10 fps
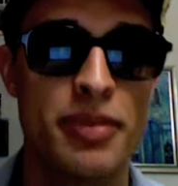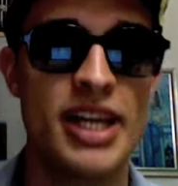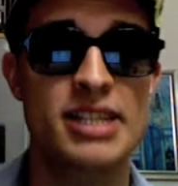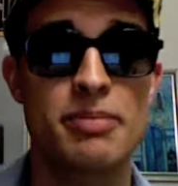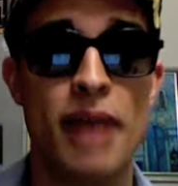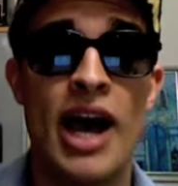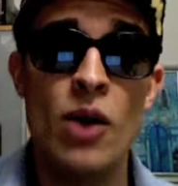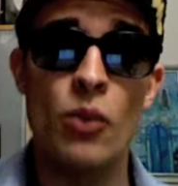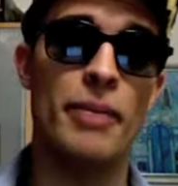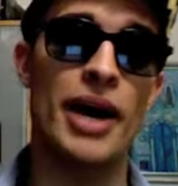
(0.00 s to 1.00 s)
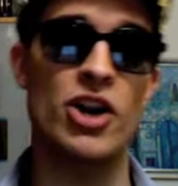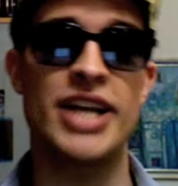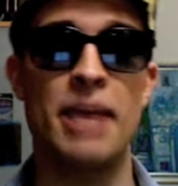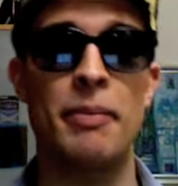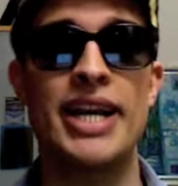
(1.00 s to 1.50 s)
This my, we better
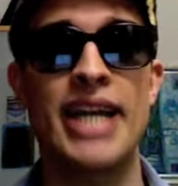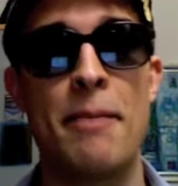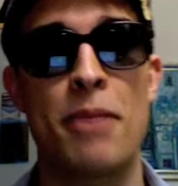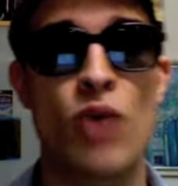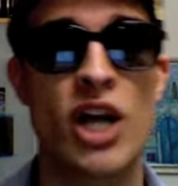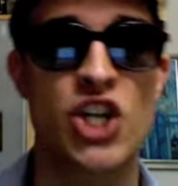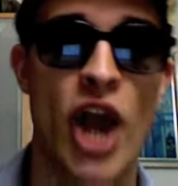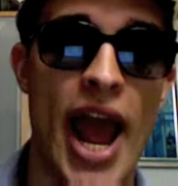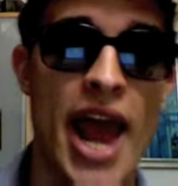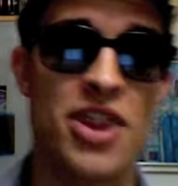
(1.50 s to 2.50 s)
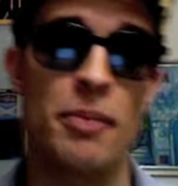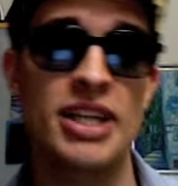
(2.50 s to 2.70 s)
take my temper, Rutcher Anthem.